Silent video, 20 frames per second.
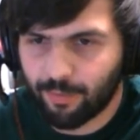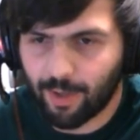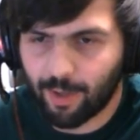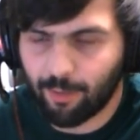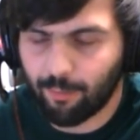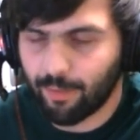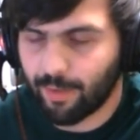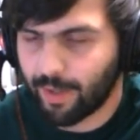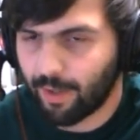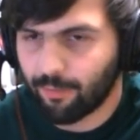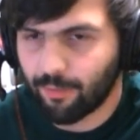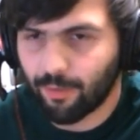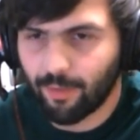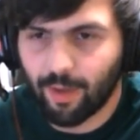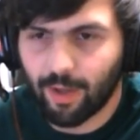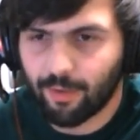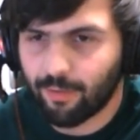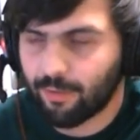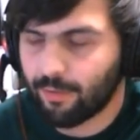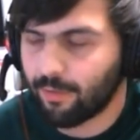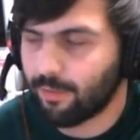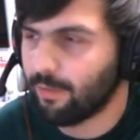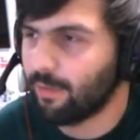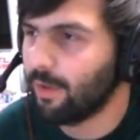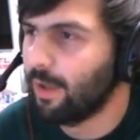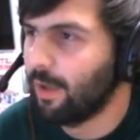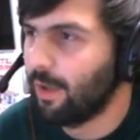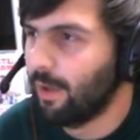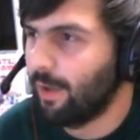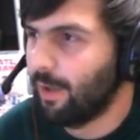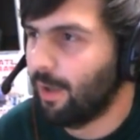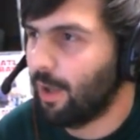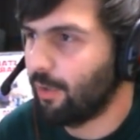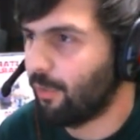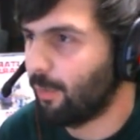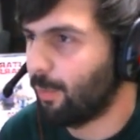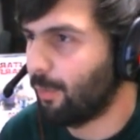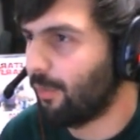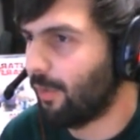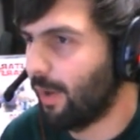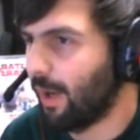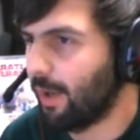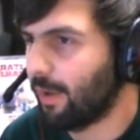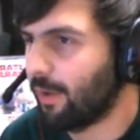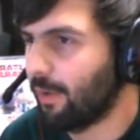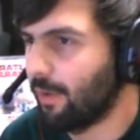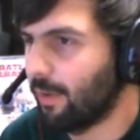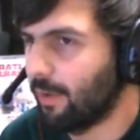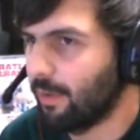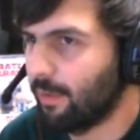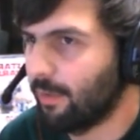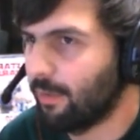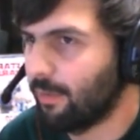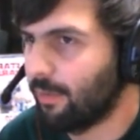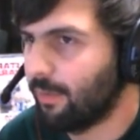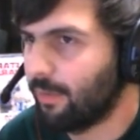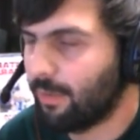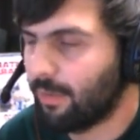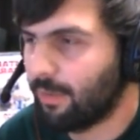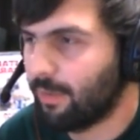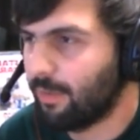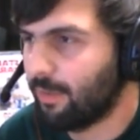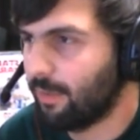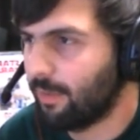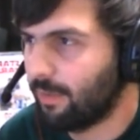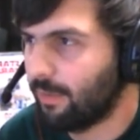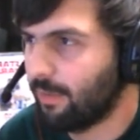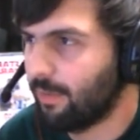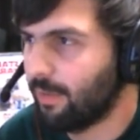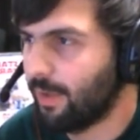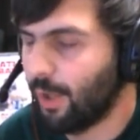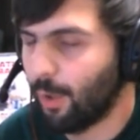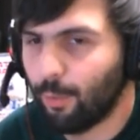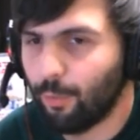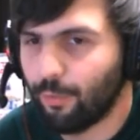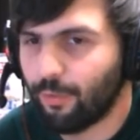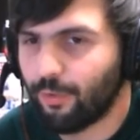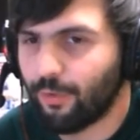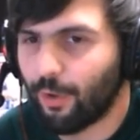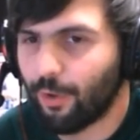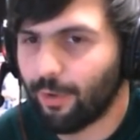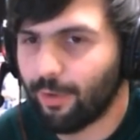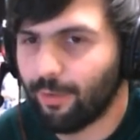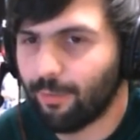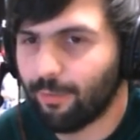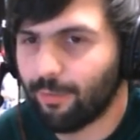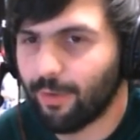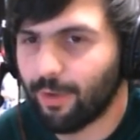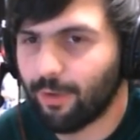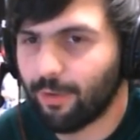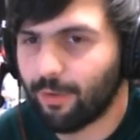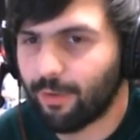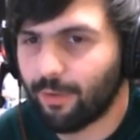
everything after that's 100% accurate of, who started and finished.